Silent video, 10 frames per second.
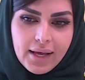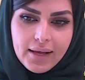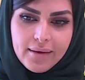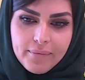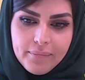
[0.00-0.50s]

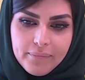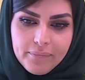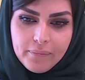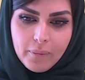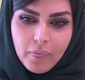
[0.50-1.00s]

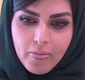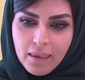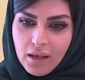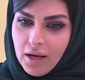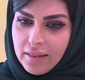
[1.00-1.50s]

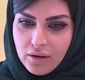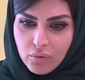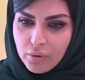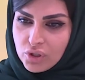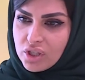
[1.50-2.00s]
I
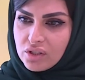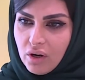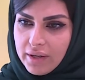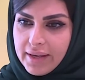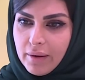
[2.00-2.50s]
think we were just
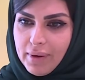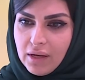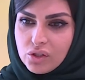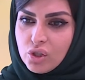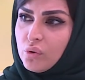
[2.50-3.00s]
talking
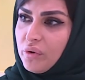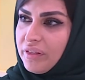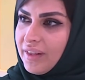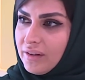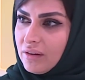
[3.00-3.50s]
about
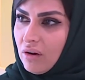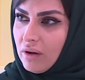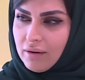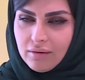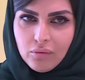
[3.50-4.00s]
youth, and
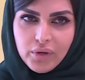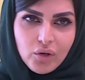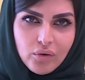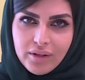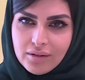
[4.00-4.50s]
we
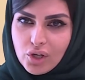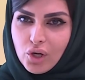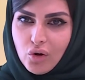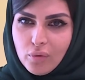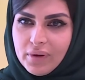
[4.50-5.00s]
know that
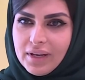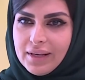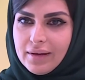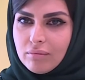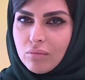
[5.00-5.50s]

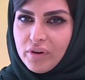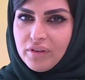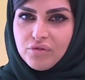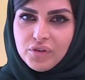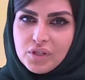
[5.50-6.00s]
globally more
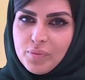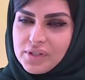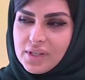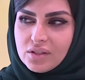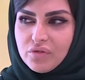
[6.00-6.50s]
than
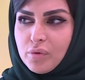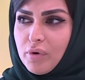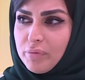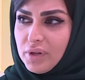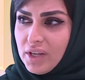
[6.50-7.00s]
50% of the
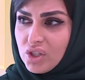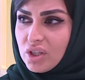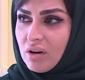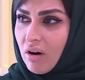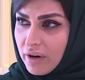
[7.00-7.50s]

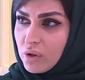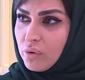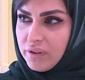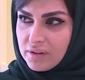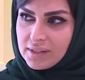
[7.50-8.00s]
population are
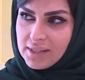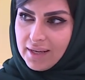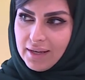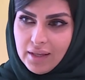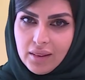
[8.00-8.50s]
youth
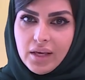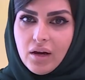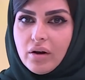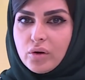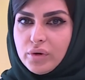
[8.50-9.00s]
today, and they
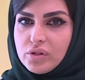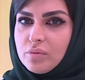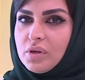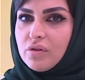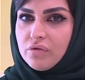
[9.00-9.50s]
are going
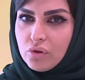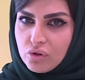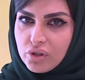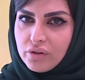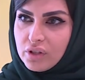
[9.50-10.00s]
to be the
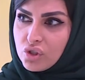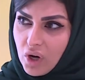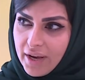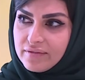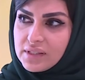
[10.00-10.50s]
future that
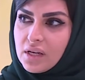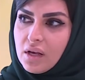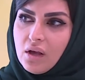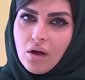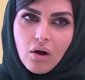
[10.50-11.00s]
drives
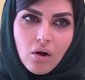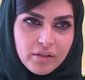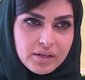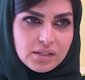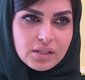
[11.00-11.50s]
all these